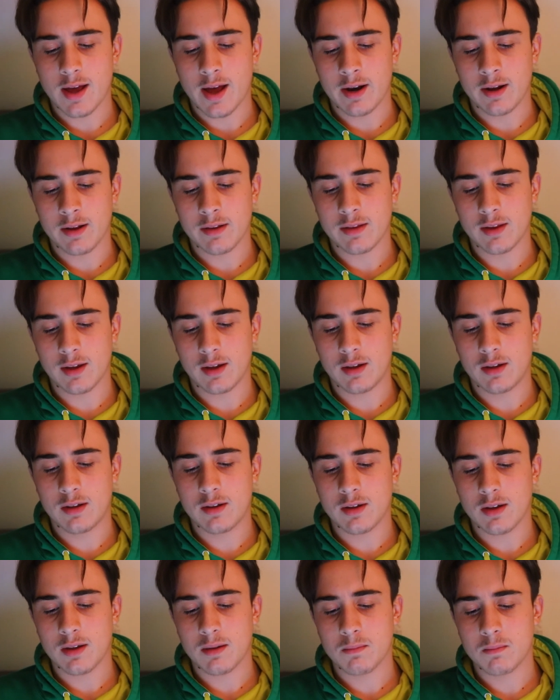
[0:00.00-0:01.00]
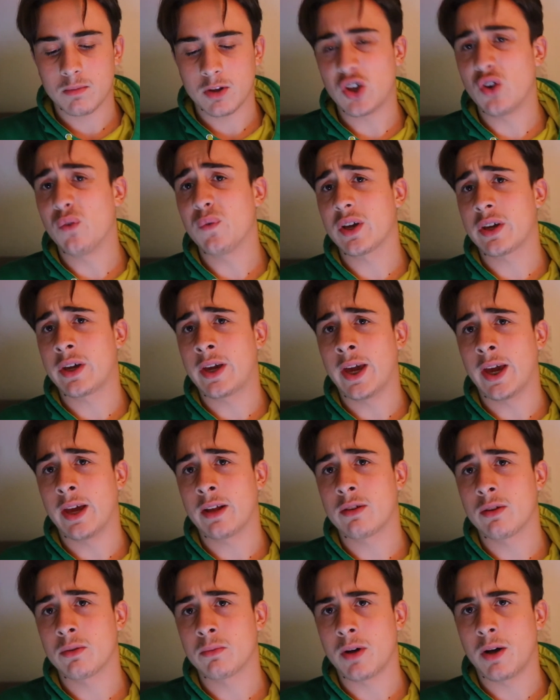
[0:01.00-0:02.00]
And I think the other
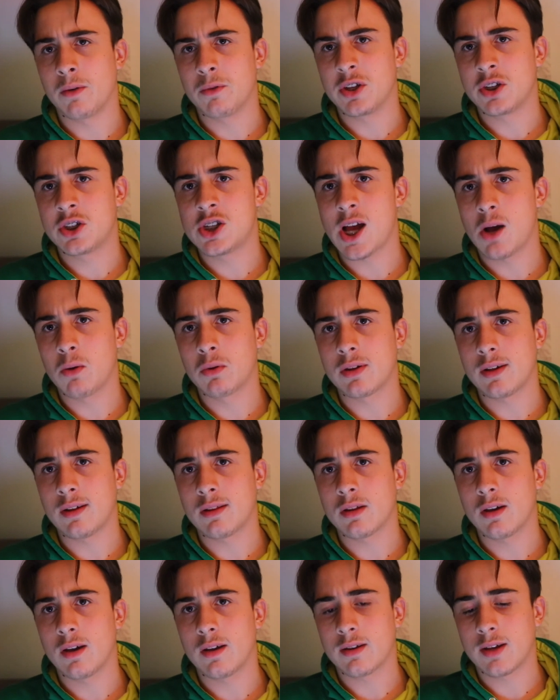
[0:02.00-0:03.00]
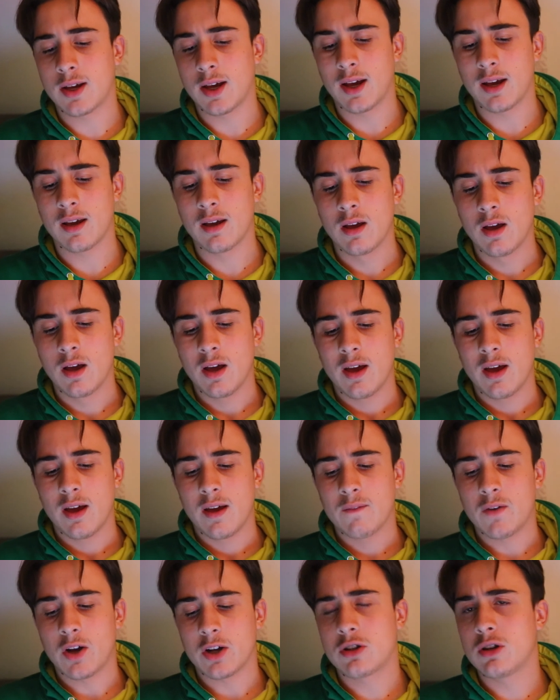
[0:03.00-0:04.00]
kit as well, the Chelsea third kit,
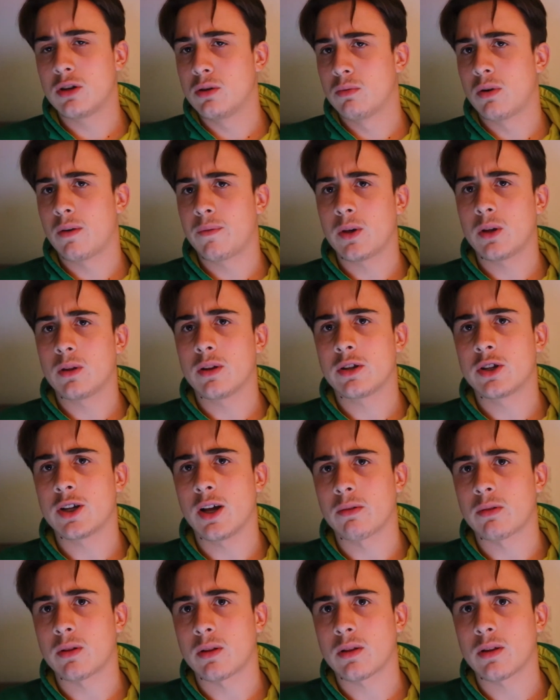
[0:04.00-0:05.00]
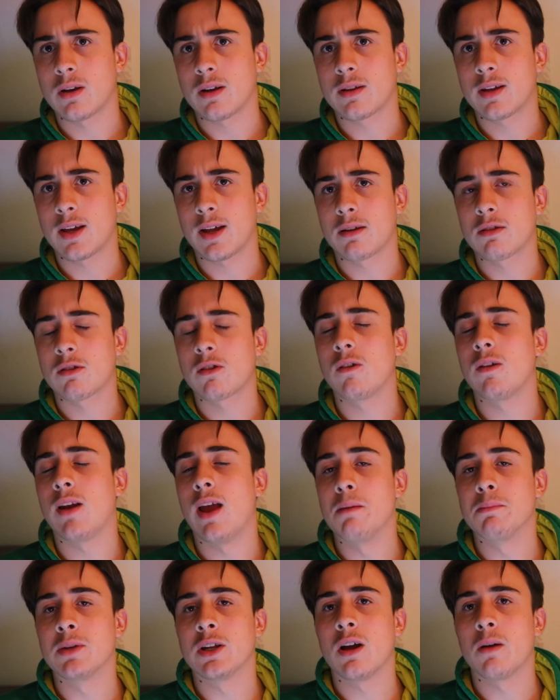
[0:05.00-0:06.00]
if I do review the Chelsea third kits, do
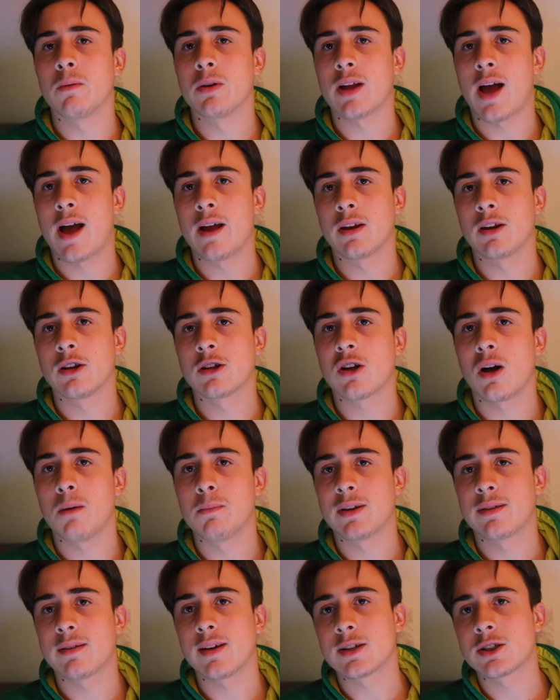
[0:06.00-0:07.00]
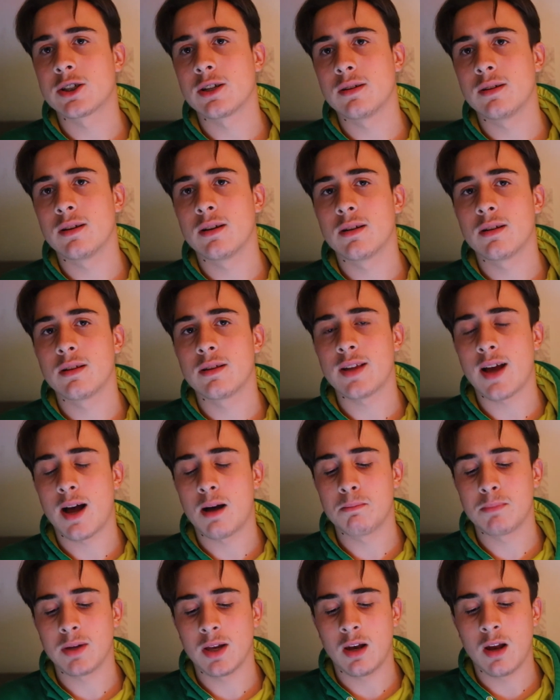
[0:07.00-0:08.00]
let me know down in the comment section
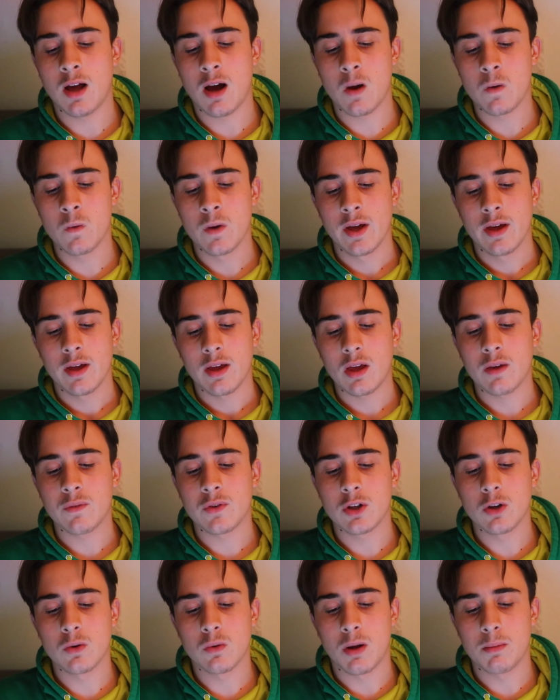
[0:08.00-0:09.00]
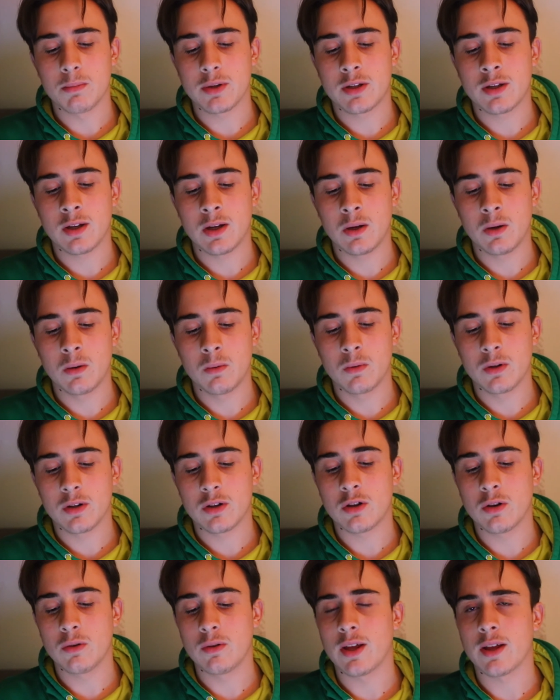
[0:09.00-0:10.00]
down below if you do want me to
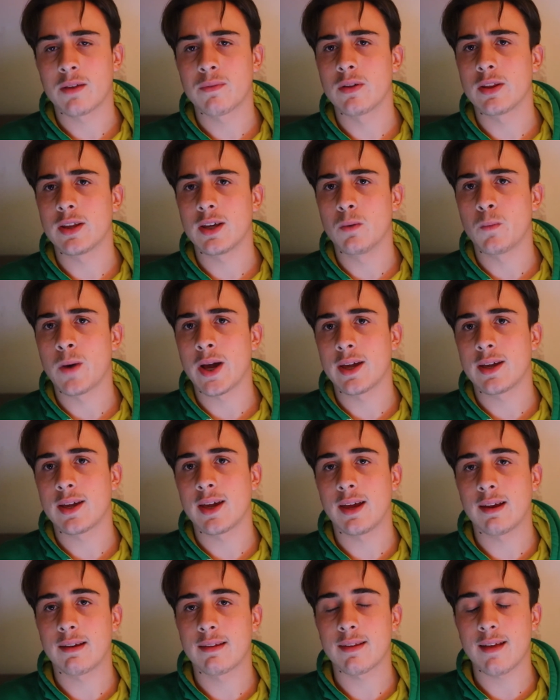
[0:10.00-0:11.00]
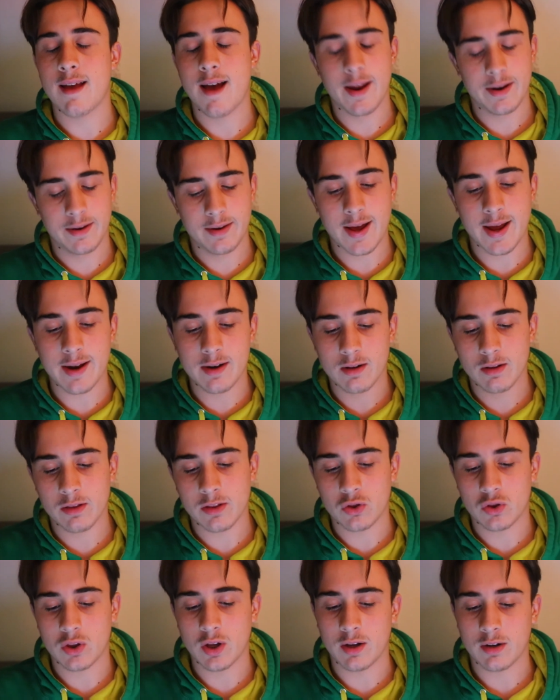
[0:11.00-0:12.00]
do this for the away kit and then the
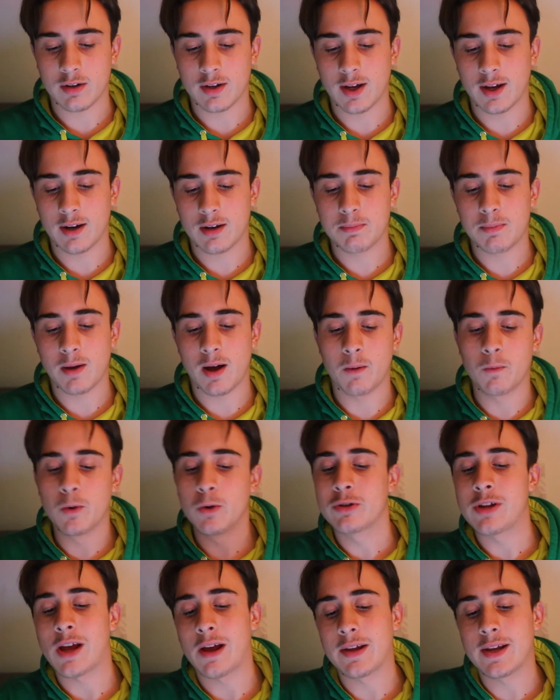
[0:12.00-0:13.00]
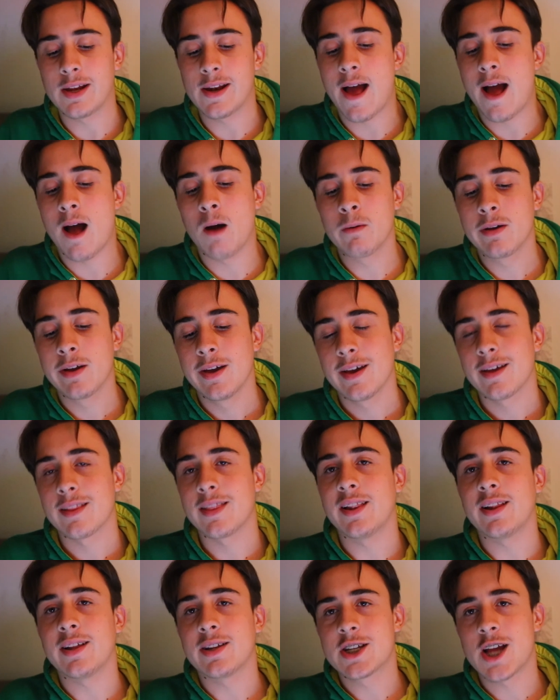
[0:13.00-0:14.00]
third kit. But I will tell you now
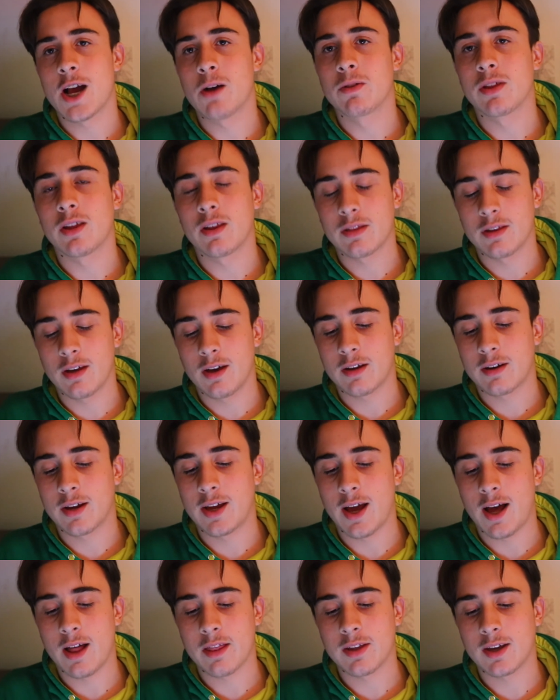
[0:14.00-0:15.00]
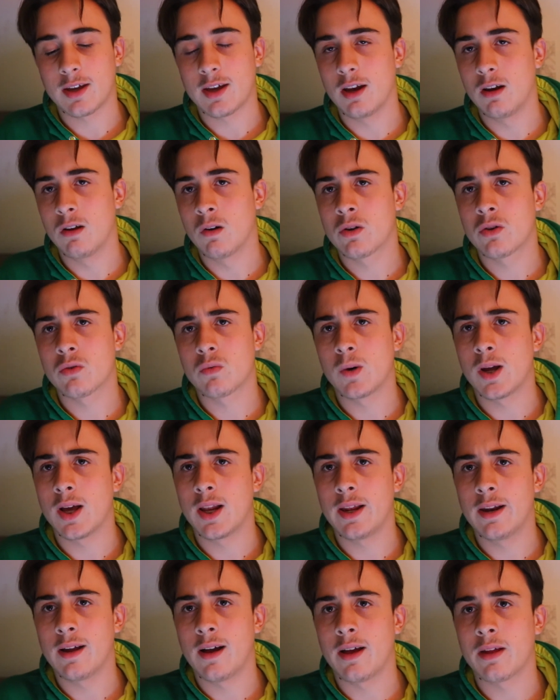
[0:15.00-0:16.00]
that the Chelsea third kit, I think it looks
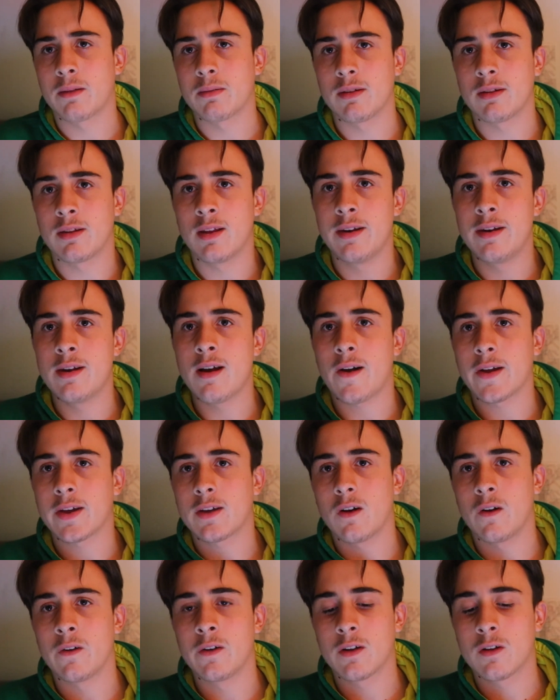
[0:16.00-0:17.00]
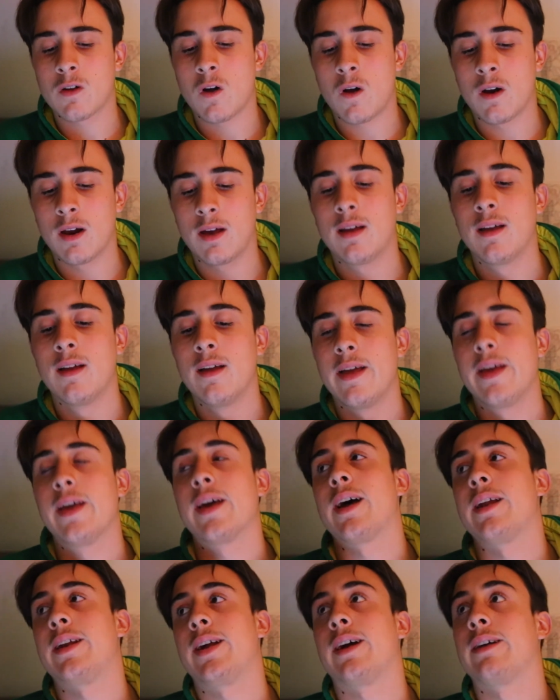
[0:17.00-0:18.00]
really nice with the Nike on the collar,
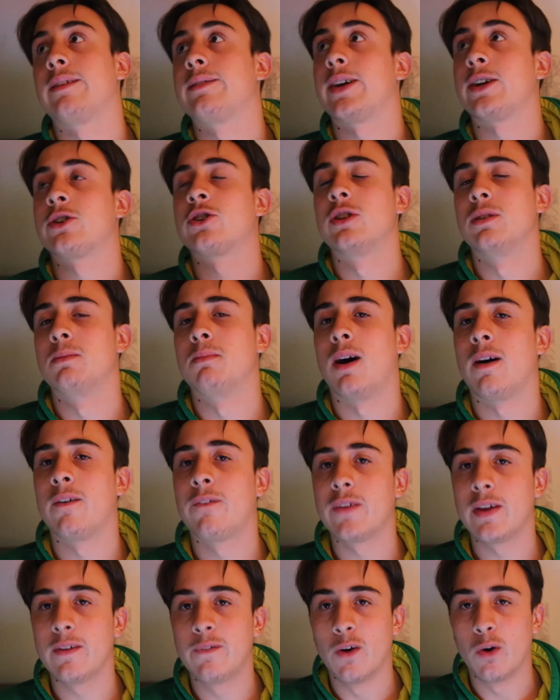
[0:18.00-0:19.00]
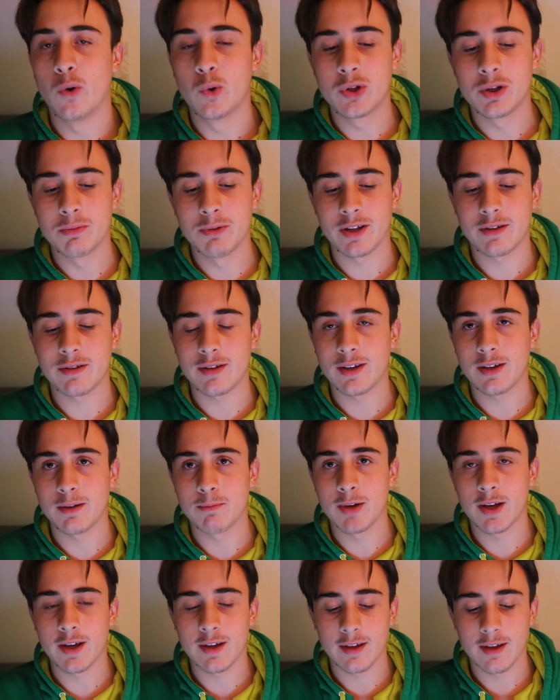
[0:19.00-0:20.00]
and that is actually my FIFA Ultimate
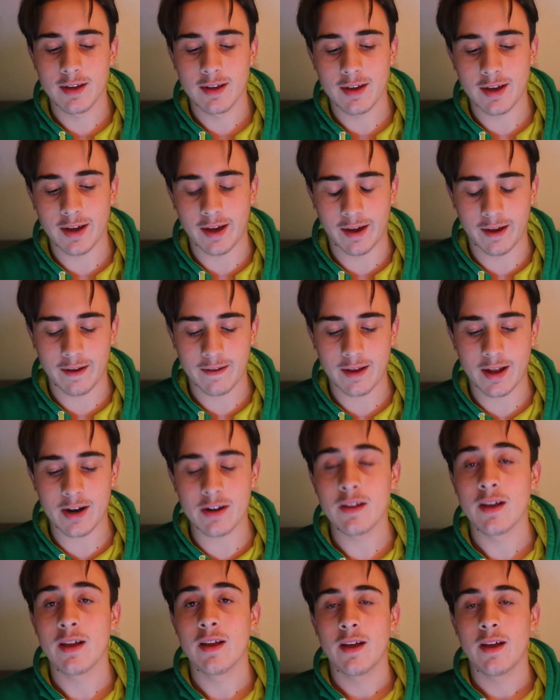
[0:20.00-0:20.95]
Team. That